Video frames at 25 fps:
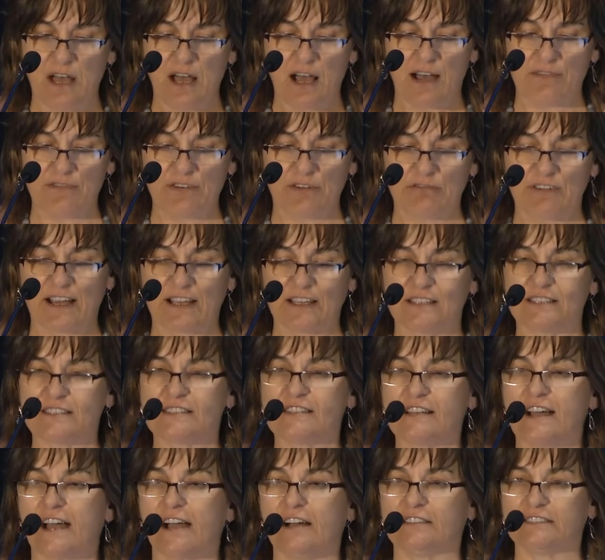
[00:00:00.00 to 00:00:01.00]
of a
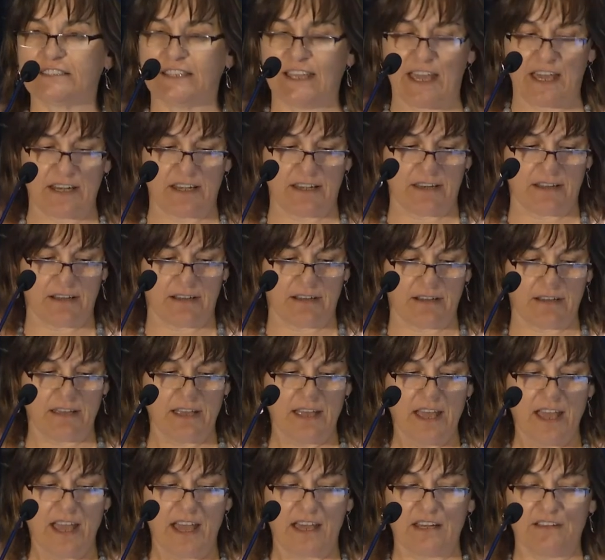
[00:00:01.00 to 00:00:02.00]
reconciled Canada
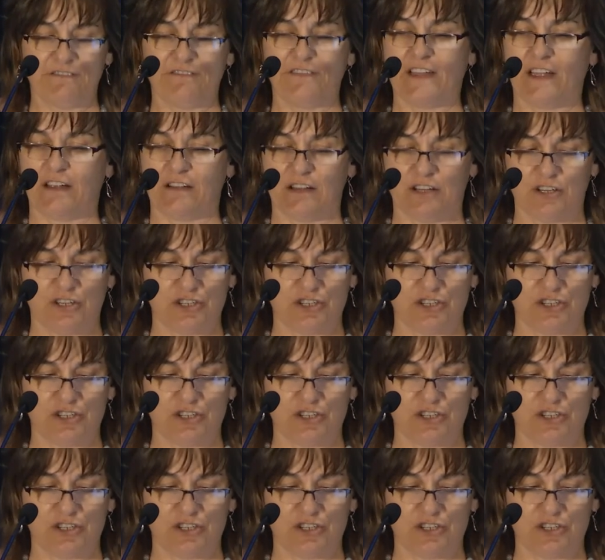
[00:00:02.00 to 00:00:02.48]
and a fair